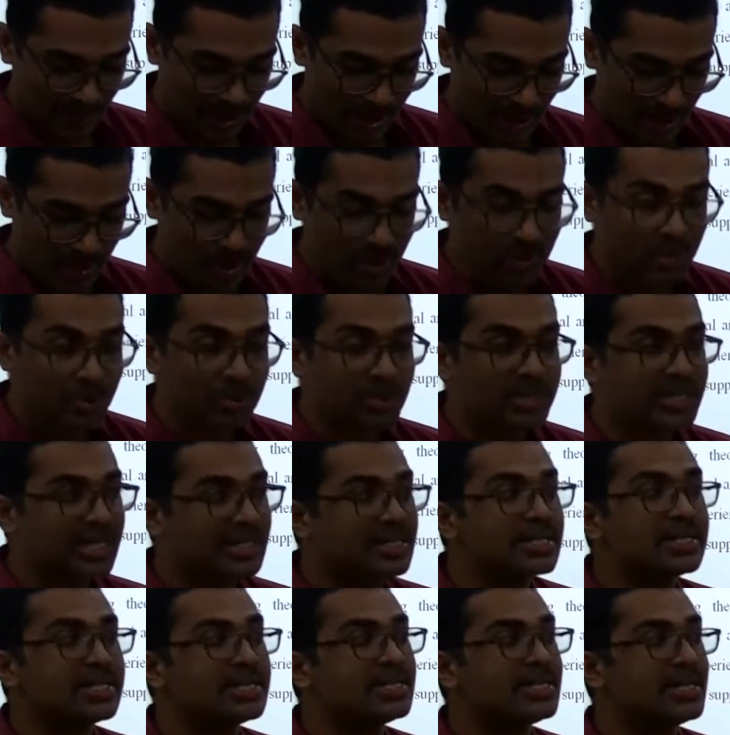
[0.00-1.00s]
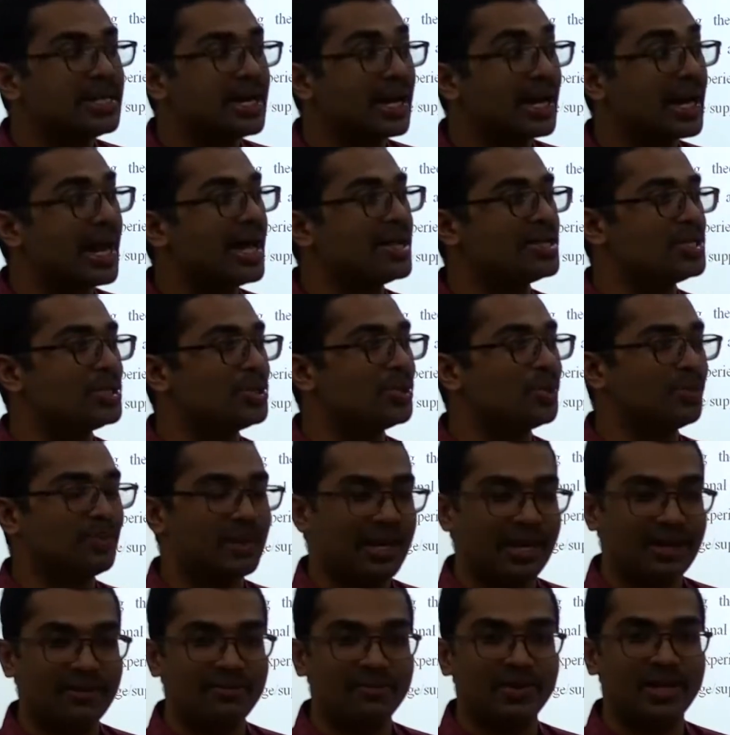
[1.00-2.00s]
how do you do justice in a classroom
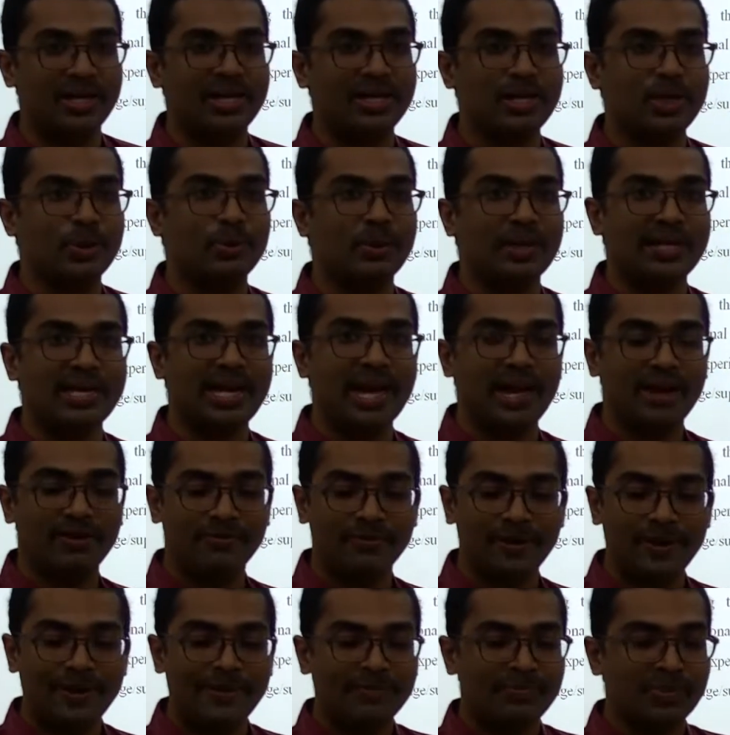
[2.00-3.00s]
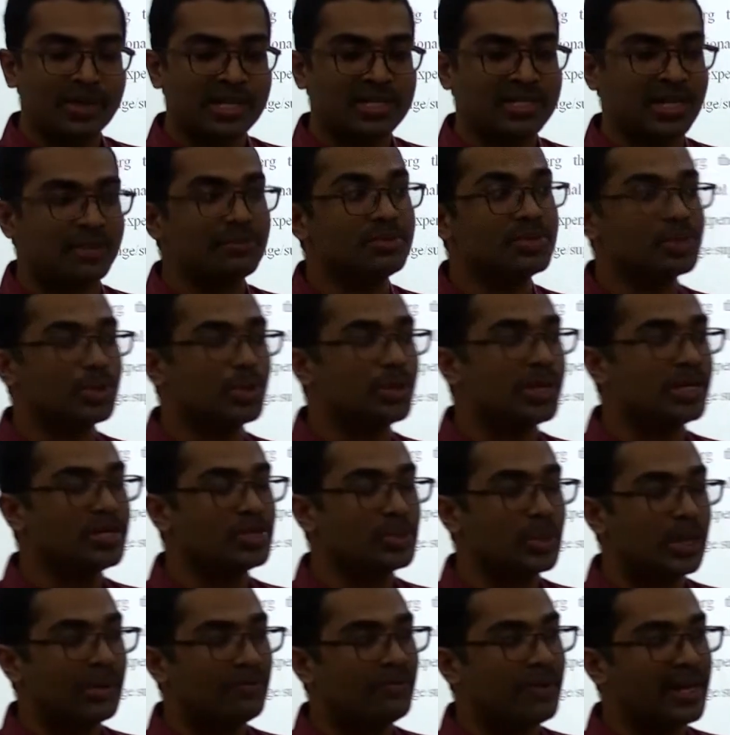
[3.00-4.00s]
then, wherein you might have some students
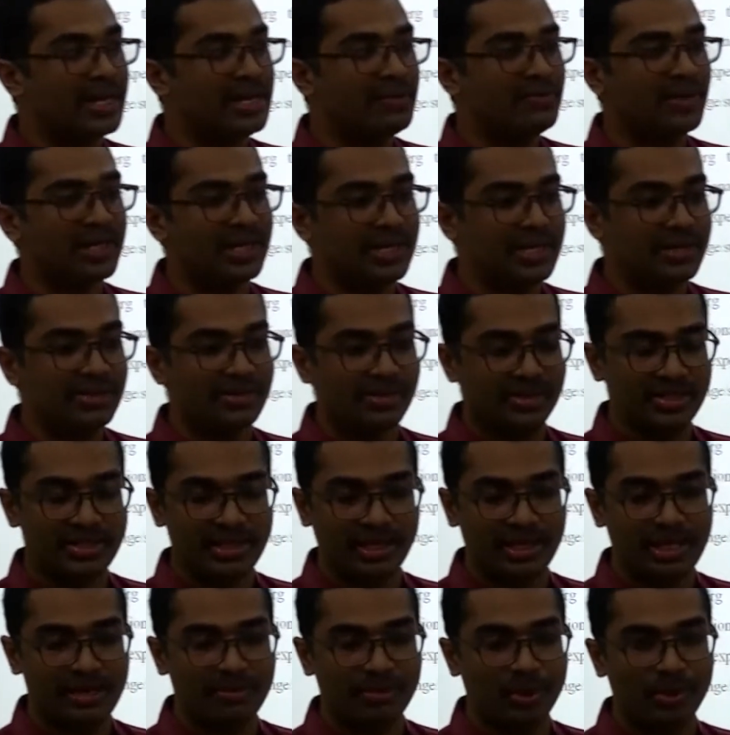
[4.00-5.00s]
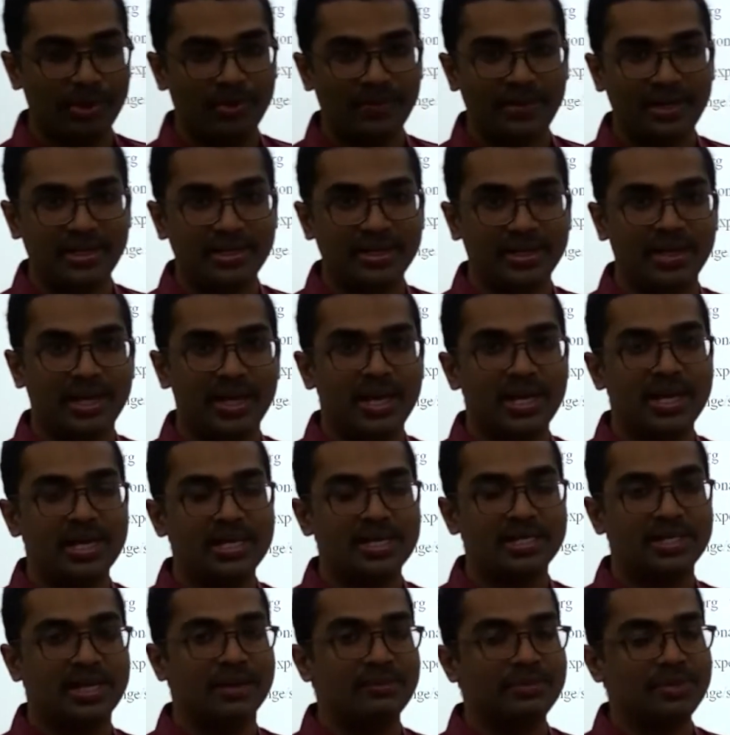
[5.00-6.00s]
who are very, very intrinsically motivated,
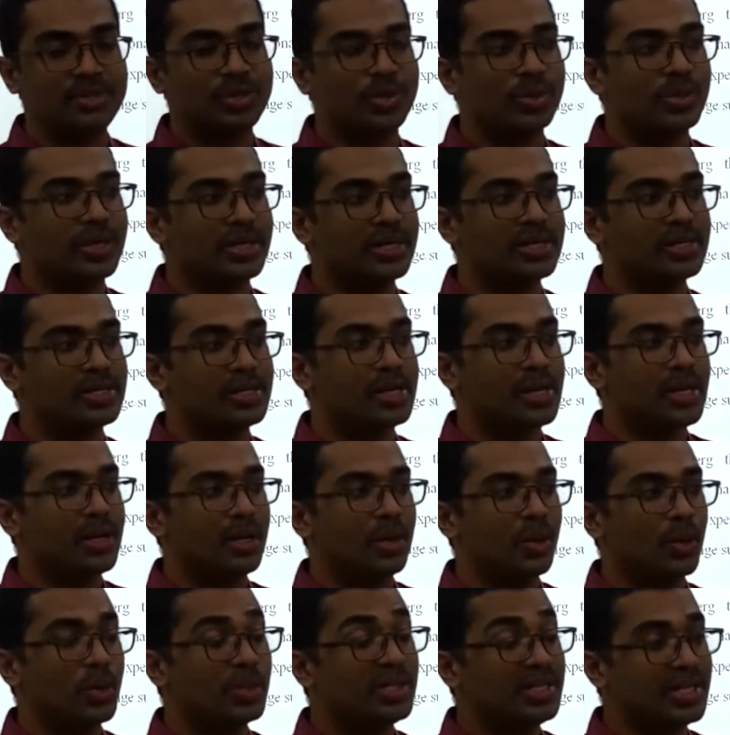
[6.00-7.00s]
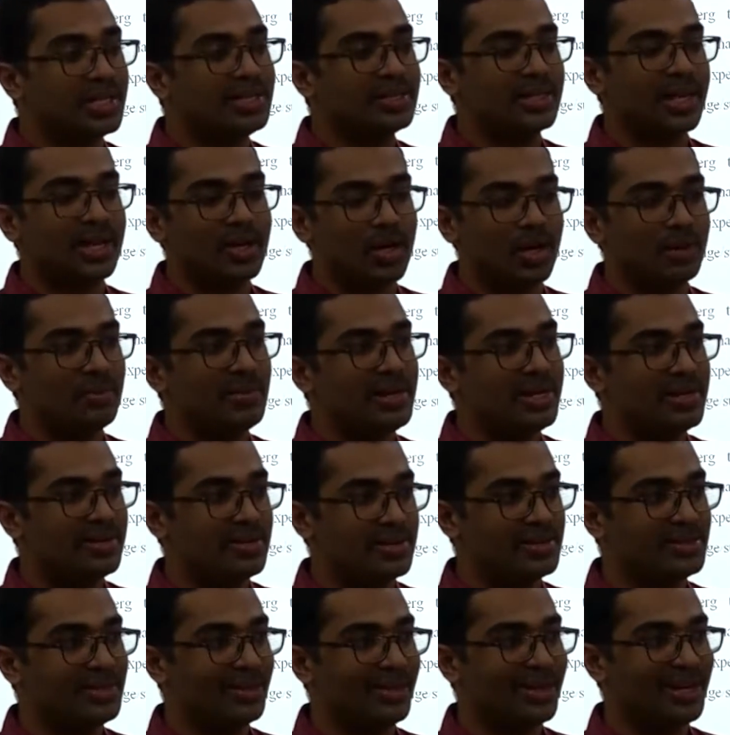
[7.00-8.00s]
some students who just cannot be
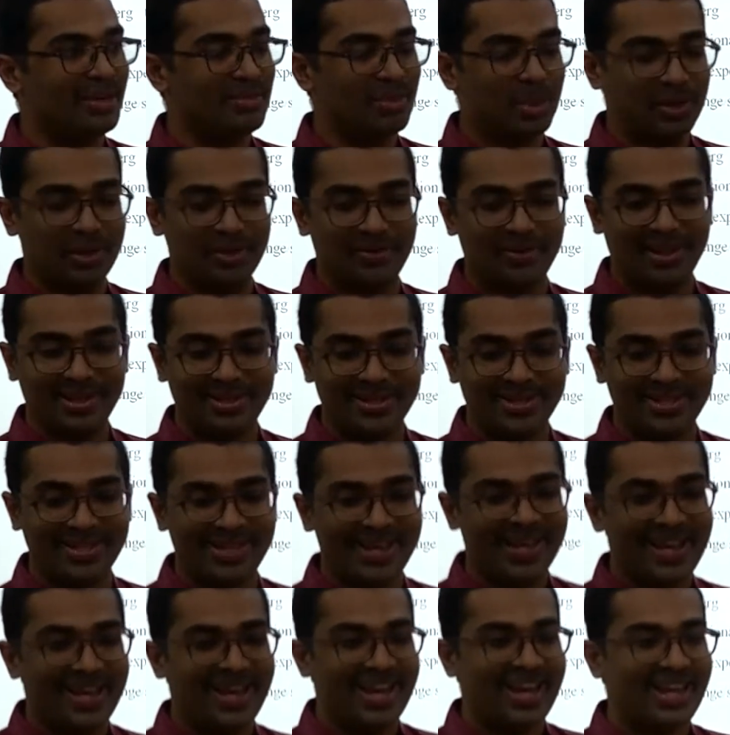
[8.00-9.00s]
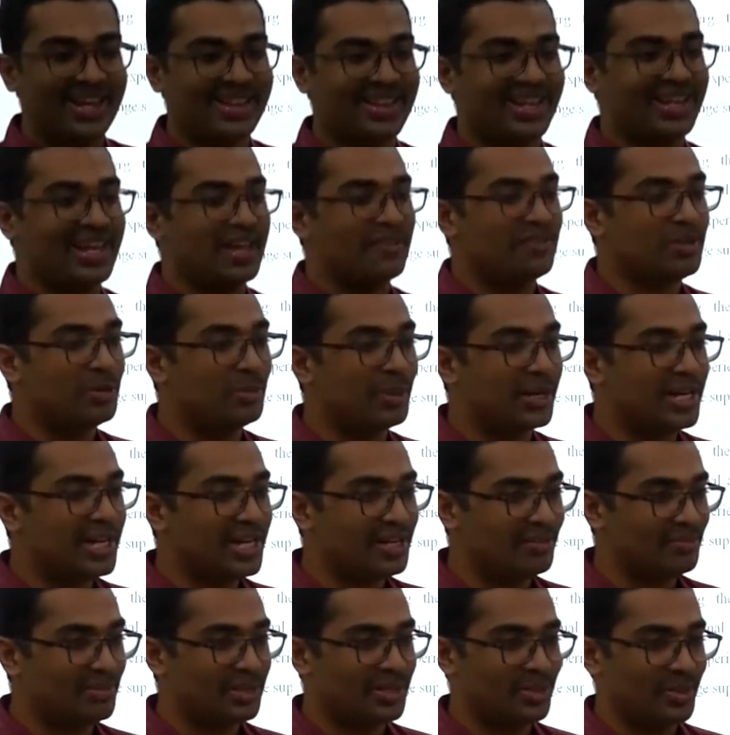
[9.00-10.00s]
intrinsically motivated, and then everybody
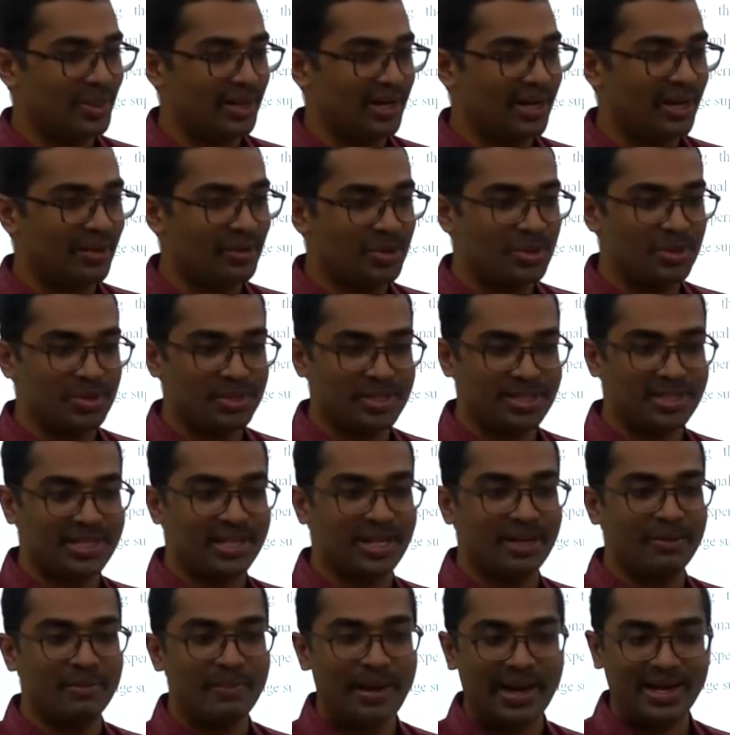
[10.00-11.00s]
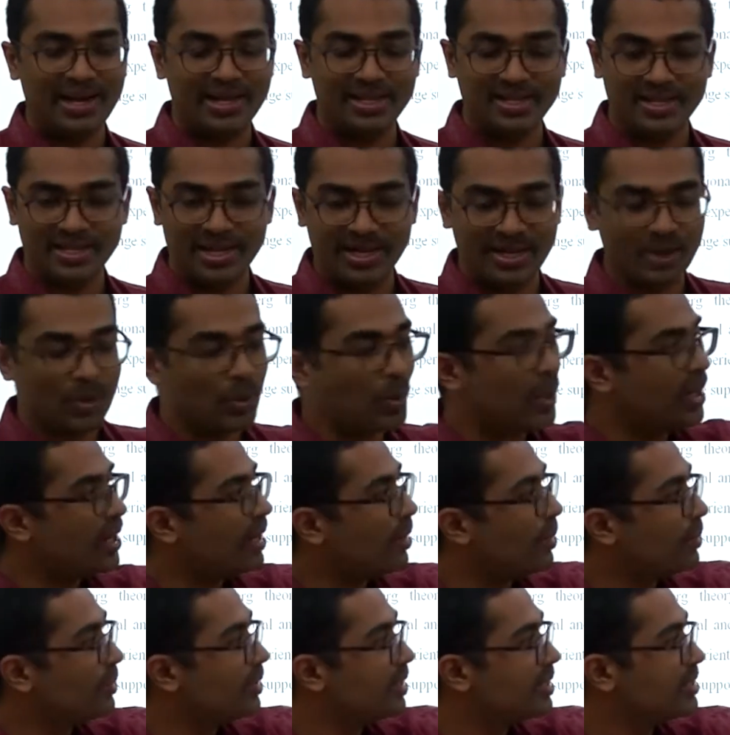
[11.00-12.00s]
in between. How do you still manage and go
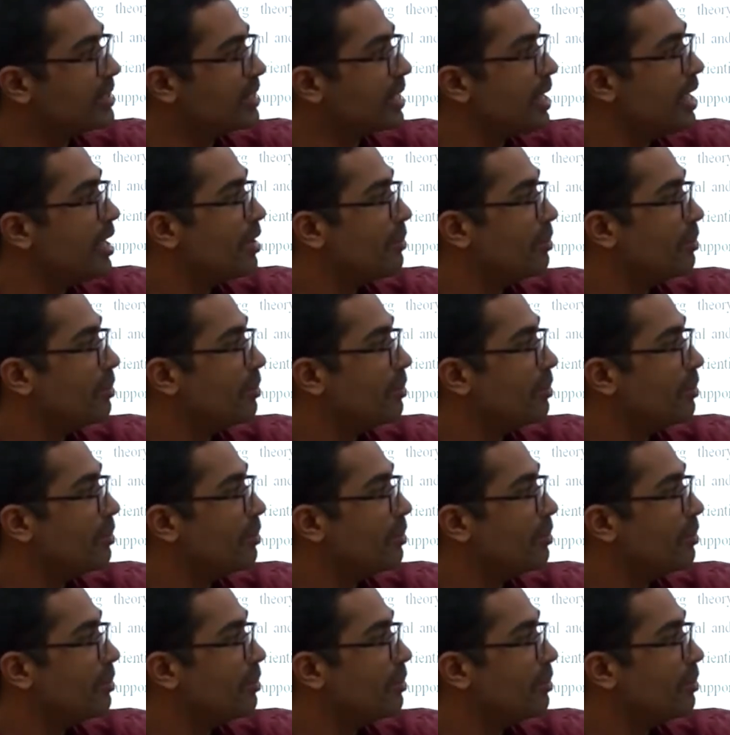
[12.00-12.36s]
around this?